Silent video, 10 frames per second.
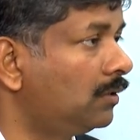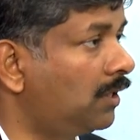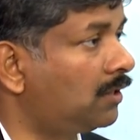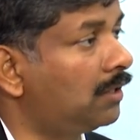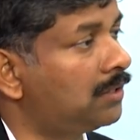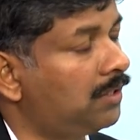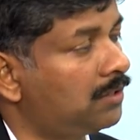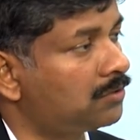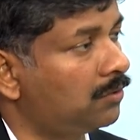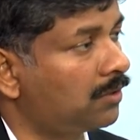that
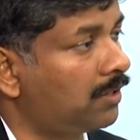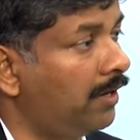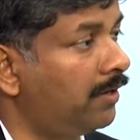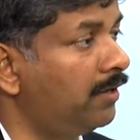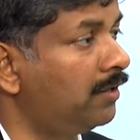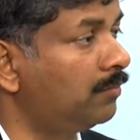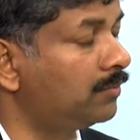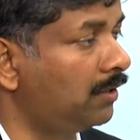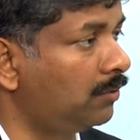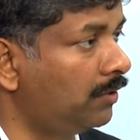has got created in
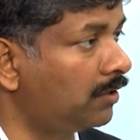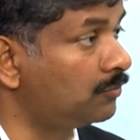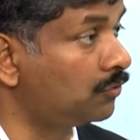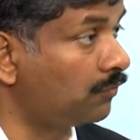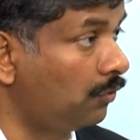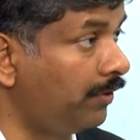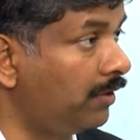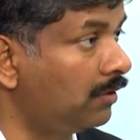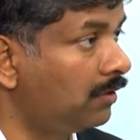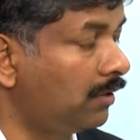terms of
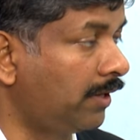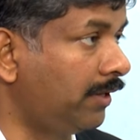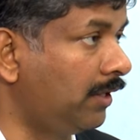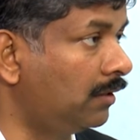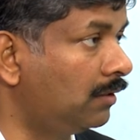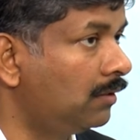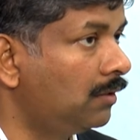COVID-19.